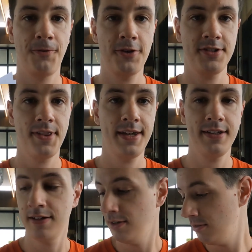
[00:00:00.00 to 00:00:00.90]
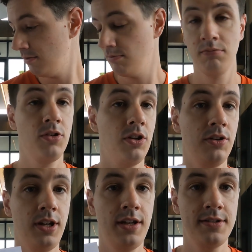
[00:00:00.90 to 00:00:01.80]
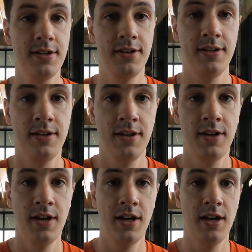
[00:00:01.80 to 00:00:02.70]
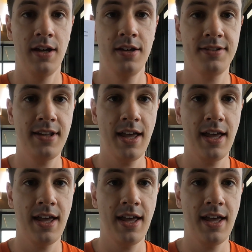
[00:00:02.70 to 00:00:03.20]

first thing you need is